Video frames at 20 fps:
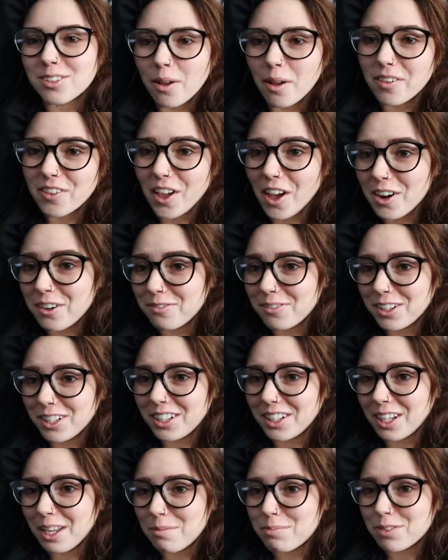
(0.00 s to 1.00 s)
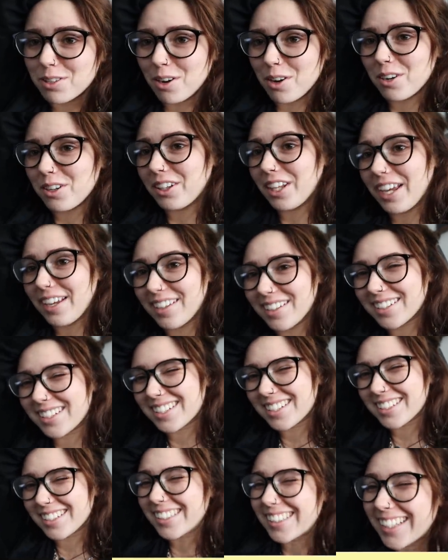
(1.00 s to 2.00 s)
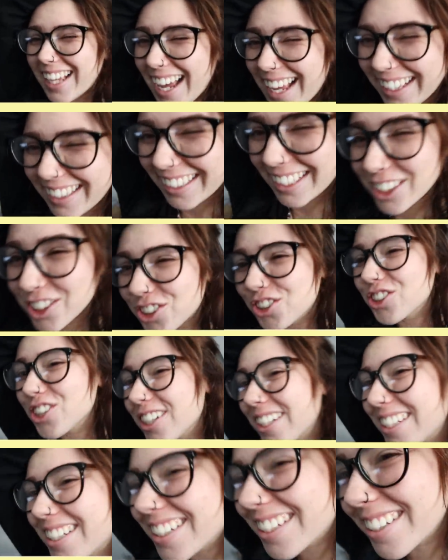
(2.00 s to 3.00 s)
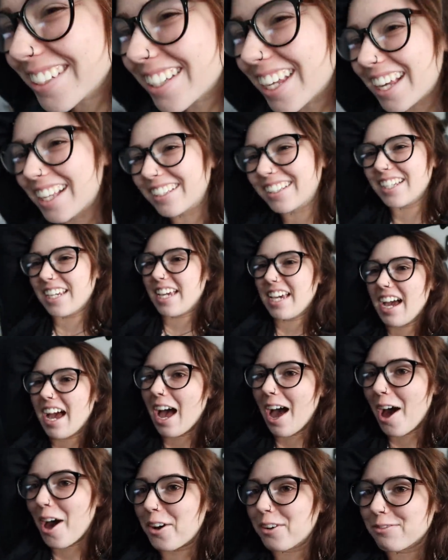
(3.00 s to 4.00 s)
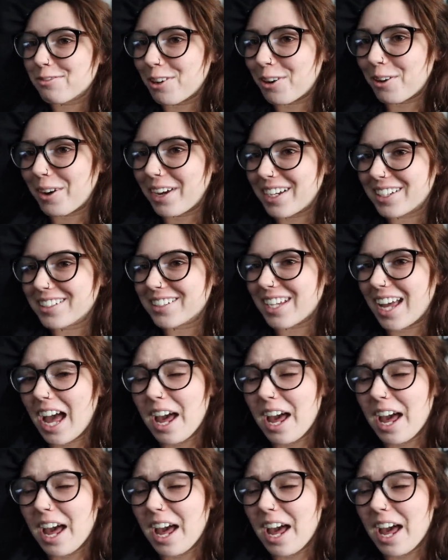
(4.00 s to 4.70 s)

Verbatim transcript: So a lot of the clips are like just slightly out of focus.